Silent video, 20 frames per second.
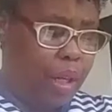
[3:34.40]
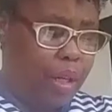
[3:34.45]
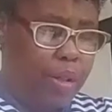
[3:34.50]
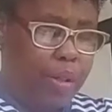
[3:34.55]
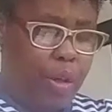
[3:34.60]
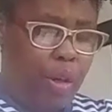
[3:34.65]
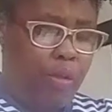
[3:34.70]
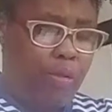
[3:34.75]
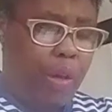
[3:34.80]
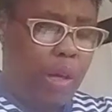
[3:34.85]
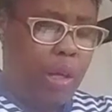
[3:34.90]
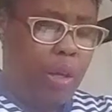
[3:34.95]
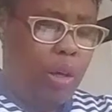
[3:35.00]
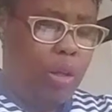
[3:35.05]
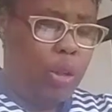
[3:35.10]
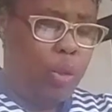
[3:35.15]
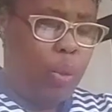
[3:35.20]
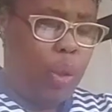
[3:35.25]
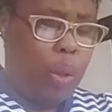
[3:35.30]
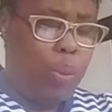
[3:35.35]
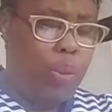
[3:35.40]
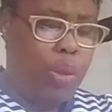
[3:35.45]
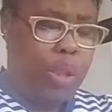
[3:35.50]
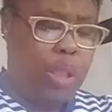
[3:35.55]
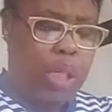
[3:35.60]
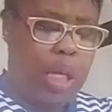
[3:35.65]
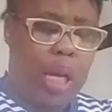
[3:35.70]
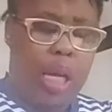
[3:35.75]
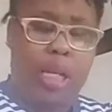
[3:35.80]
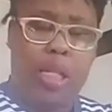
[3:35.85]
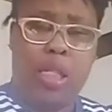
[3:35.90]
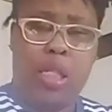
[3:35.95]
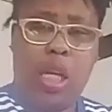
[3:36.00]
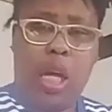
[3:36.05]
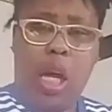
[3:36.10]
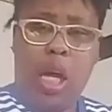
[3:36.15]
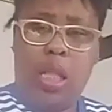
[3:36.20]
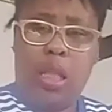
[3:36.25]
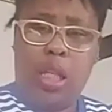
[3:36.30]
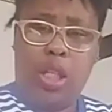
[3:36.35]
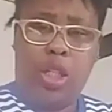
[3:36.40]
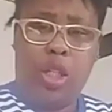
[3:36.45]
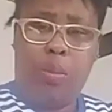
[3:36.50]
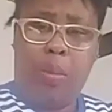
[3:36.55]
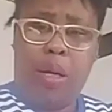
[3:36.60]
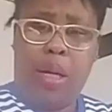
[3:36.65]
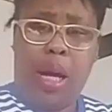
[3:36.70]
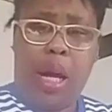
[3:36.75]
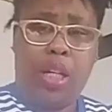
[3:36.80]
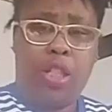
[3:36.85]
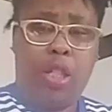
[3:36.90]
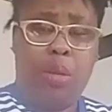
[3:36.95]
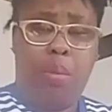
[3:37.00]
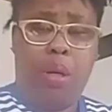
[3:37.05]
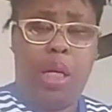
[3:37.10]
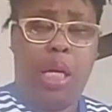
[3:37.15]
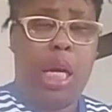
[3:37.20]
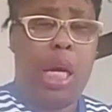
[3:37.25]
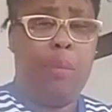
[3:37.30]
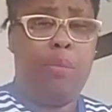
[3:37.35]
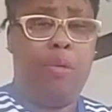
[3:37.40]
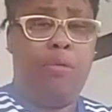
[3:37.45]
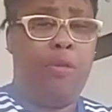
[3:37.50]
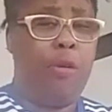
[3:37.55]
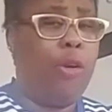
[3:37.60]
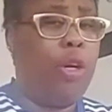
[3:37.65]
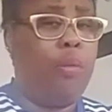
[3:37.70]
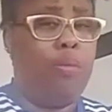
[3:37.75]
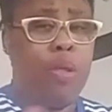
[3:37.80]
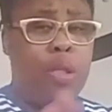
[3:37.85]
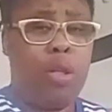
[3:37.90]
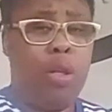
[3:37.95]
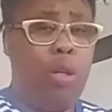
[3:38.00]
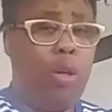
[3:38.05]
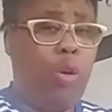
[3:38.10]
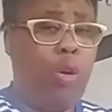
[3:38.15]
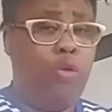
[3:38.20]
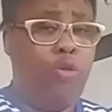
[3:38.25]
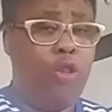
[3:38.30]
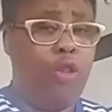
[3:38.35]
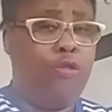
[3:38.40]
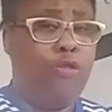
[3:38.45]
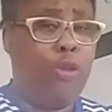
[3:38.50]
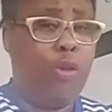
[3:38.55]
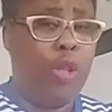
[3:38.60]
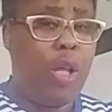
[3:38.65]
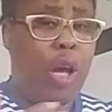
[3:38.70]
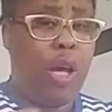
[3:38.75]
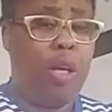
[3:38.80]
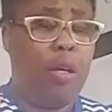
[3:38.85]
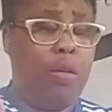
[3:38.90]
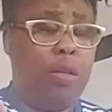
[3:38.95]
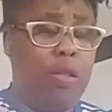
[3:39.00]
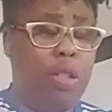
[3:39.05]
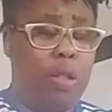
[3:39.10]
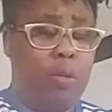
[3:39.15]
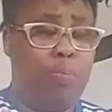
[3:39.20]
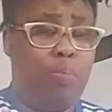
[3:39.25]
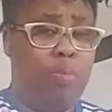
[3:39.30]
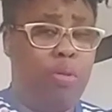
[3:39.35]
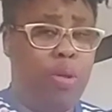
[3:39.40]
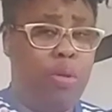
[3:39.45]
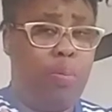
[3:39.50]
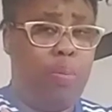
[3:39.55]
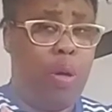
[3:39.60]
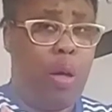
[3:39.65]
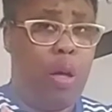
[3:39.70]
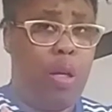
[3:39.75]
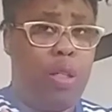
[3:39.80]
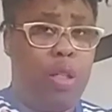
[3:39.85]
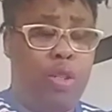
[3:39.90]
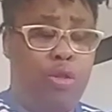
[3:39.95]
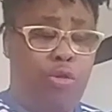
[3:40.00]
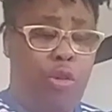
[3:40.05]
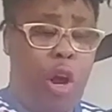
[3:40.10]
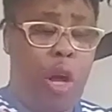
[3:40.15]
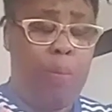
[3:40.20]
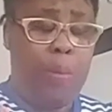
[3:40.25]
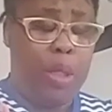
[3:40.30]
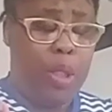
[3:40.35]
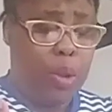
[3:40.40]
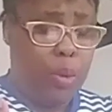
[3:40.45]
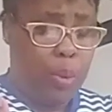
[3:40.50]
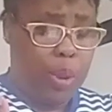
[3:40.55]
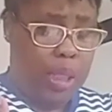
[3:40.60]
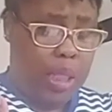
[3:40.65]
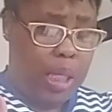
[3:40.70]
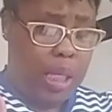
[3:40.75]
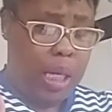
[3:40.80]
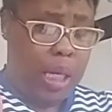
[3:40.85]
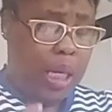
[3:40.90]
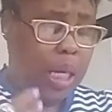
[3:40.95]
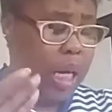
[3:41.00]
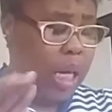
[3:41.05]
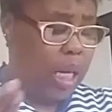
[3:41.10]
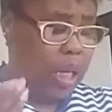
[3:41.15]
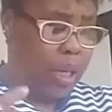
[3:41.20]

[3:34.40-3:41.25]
survey on 21 signs that you might actually be an ambivert. I'm just going to go over a few that describe me to a T.